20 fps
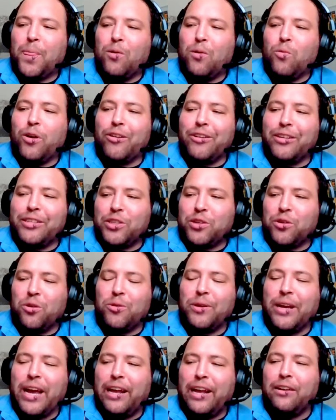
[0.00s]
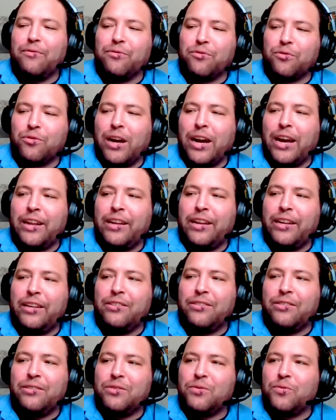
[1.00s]
where it's creative
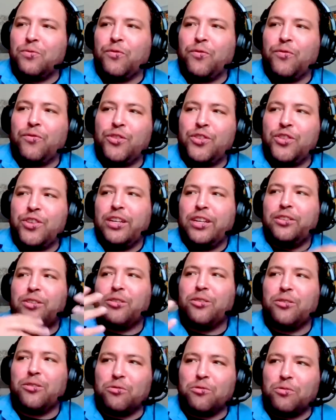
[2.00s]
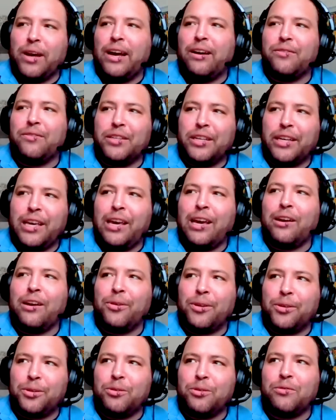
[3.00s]
writing centered around the
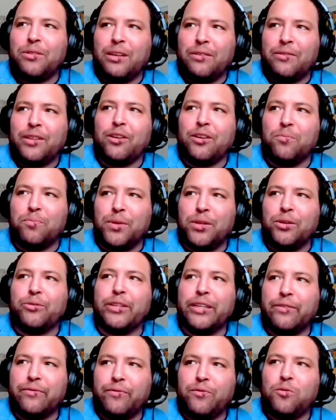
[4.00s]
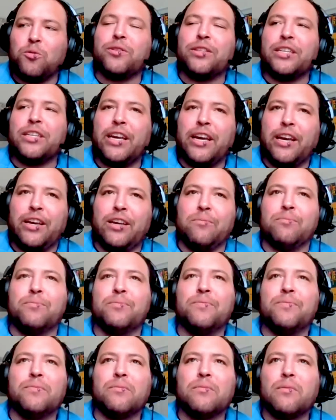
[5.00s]
character that they're building for the game.
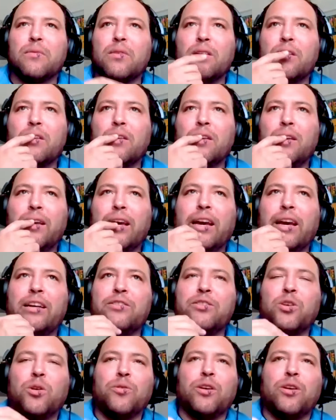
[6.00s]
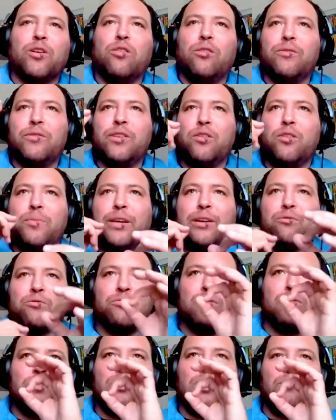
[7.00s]
And so they'll be
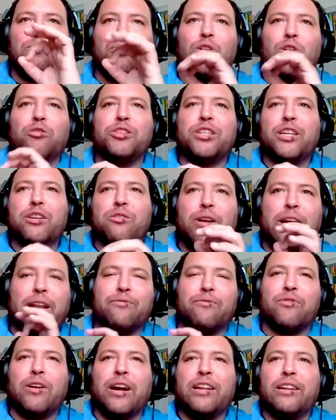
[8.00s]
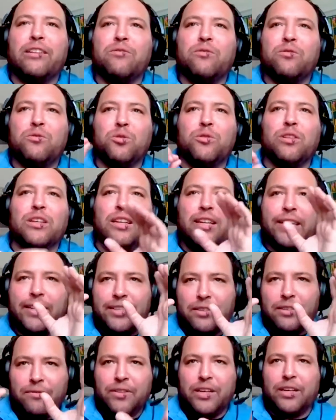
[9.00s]
approaching creative writing through the
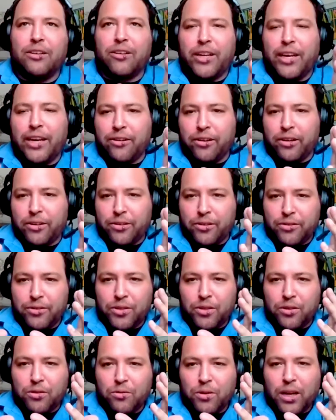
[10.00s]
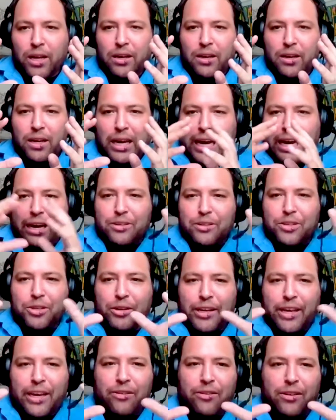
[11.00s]
lens of their character. So how do
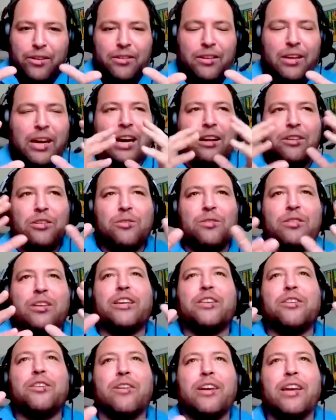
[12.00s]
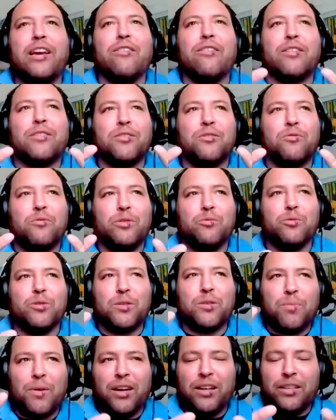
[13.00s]
you think your character would
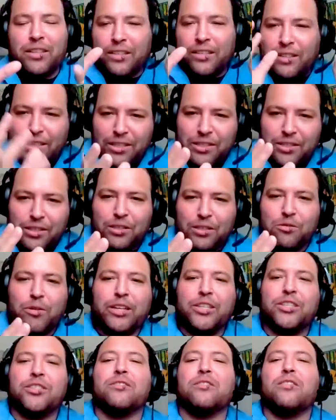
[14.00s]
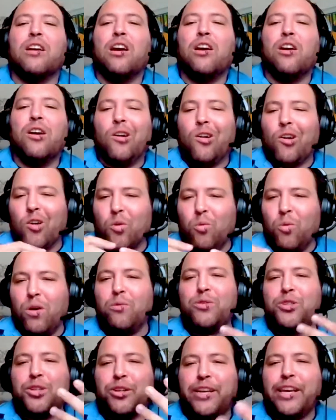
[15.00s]
respond in this situation? Or
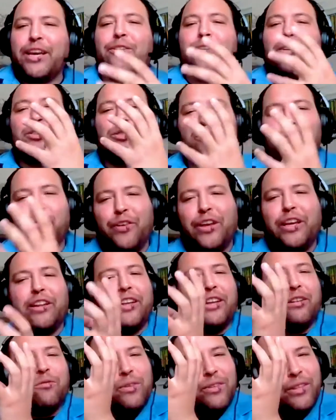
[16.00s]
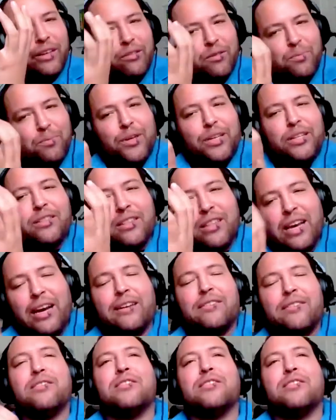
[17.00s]
what was your character feeling when they were put in that